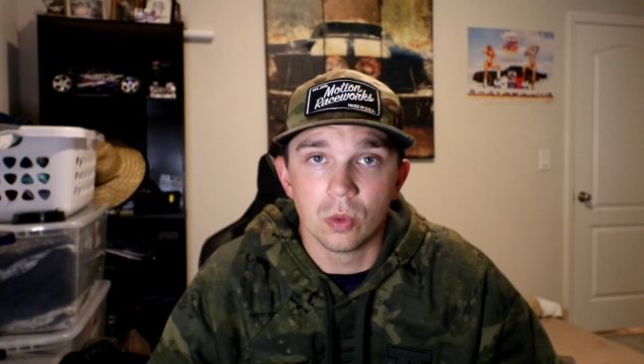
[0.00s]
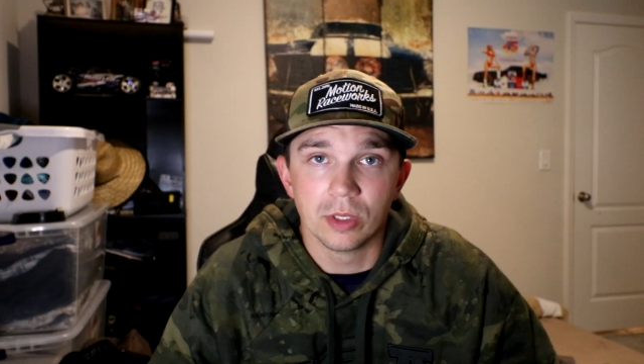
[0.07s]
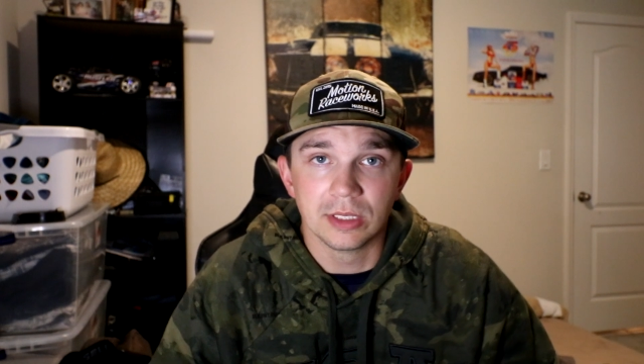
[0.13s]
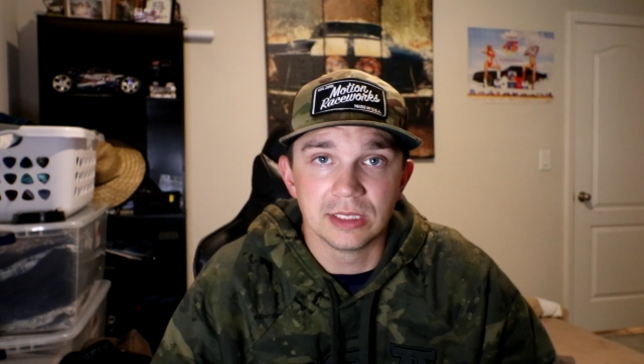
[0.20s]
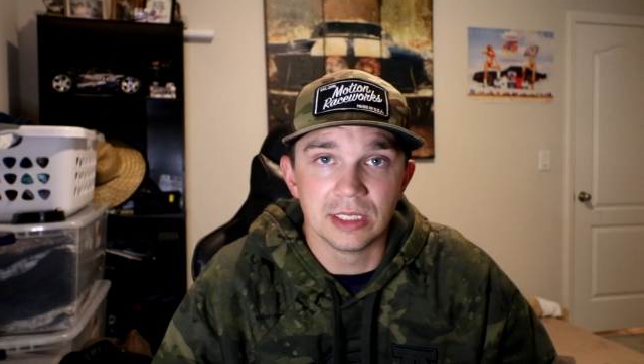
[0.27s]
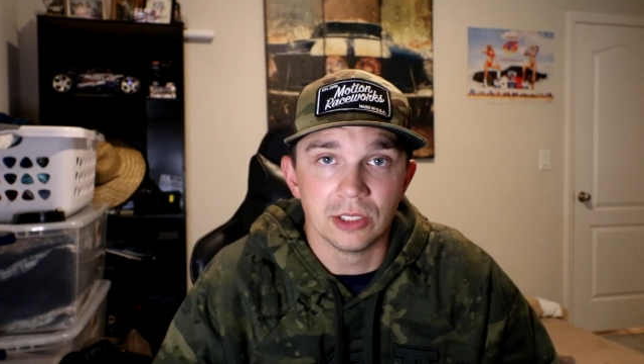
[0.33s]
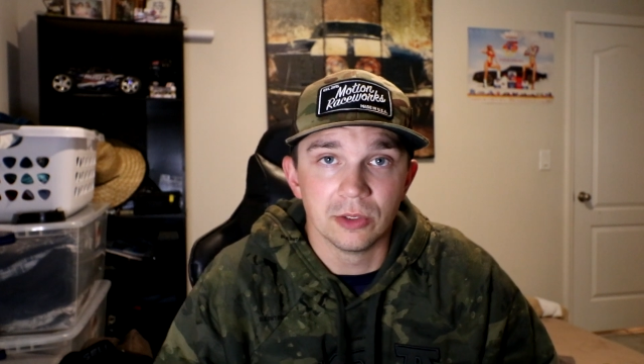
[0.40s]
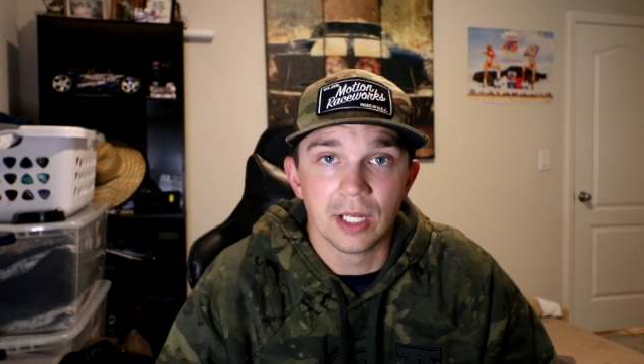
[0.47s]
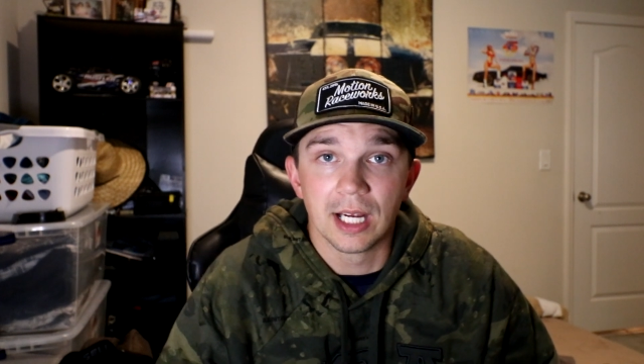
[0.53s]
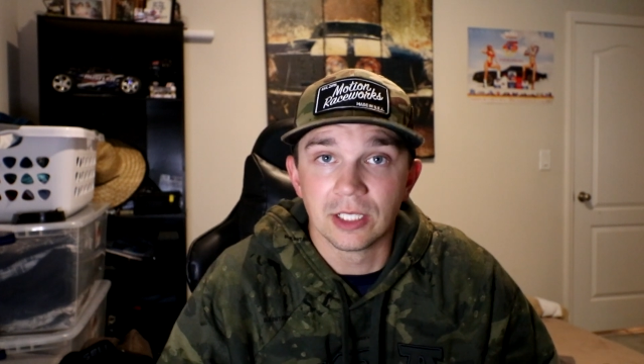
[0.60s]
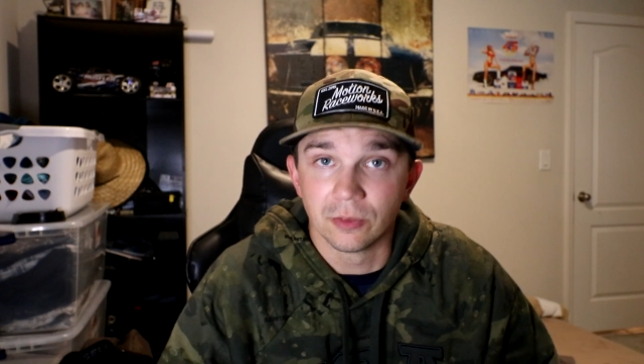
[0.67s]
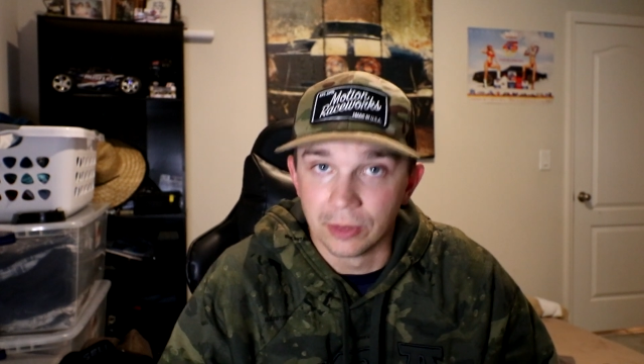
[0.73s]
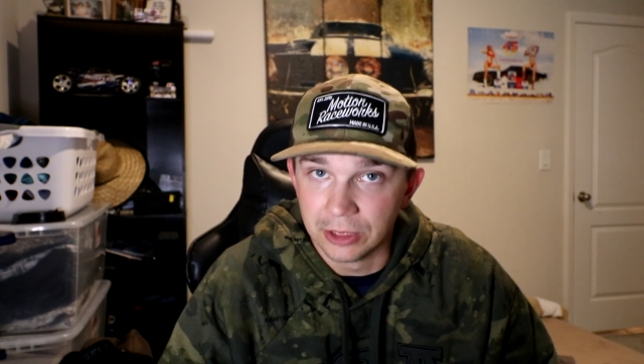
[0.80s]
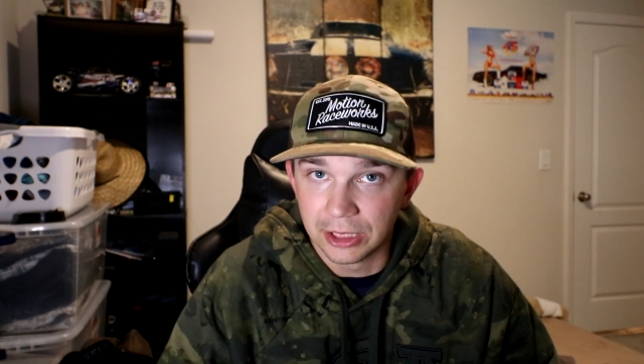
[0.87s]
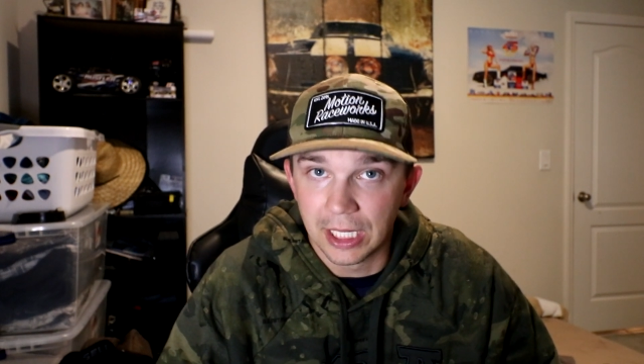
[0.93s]
to see you guys
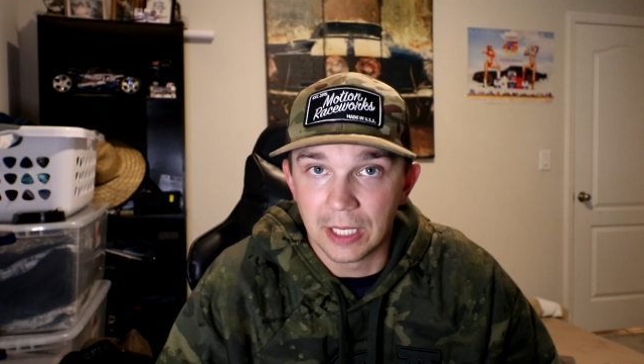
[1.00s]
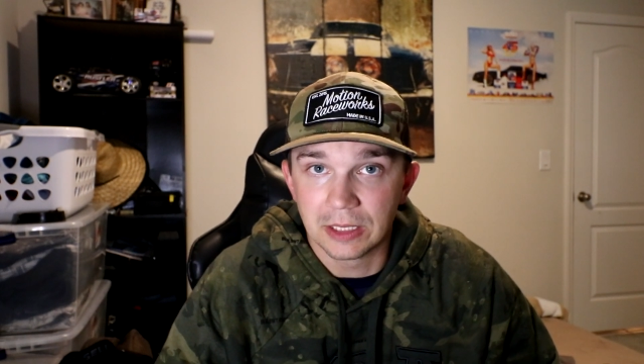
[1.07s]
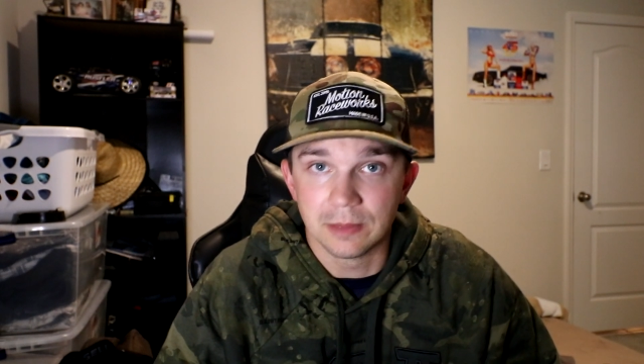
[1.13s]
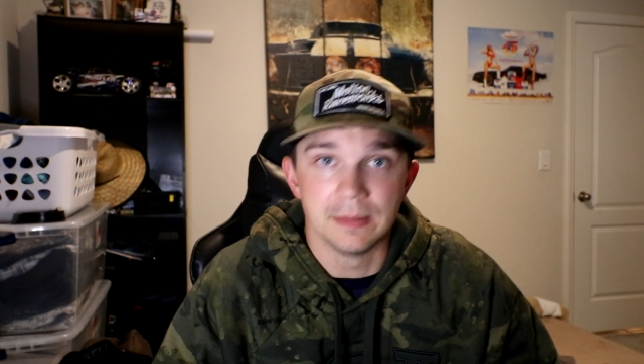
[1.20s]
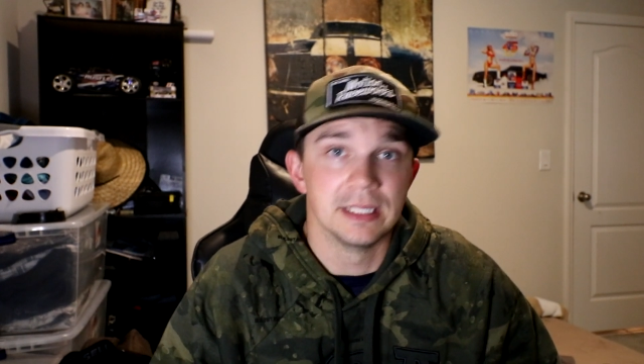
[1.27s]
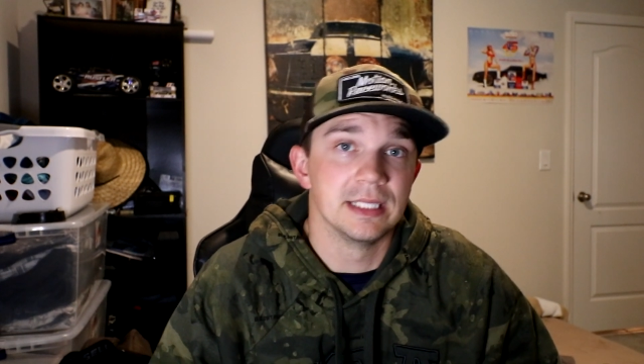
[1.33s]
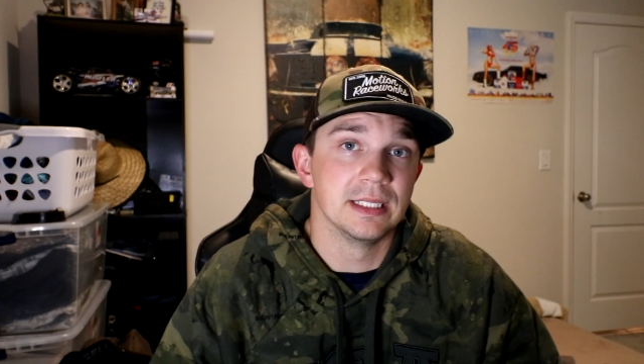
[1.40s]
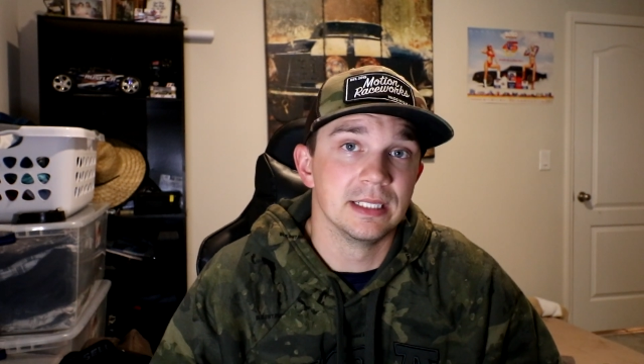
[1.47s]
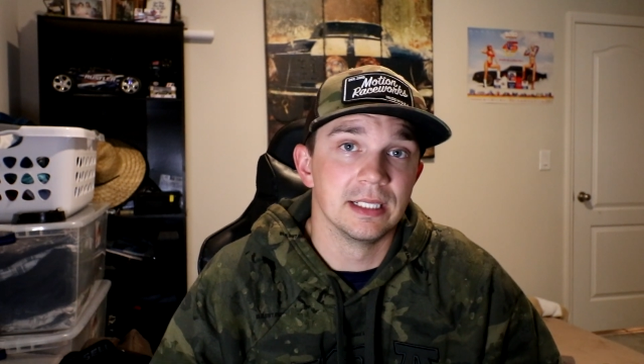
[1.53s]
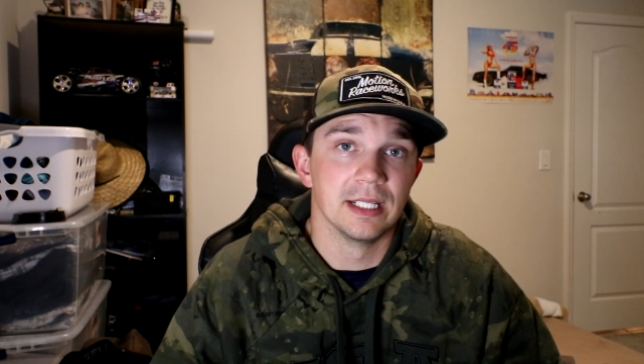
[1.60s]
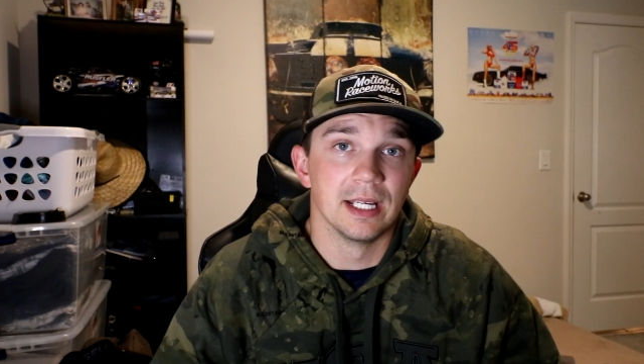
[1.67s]
reach out to me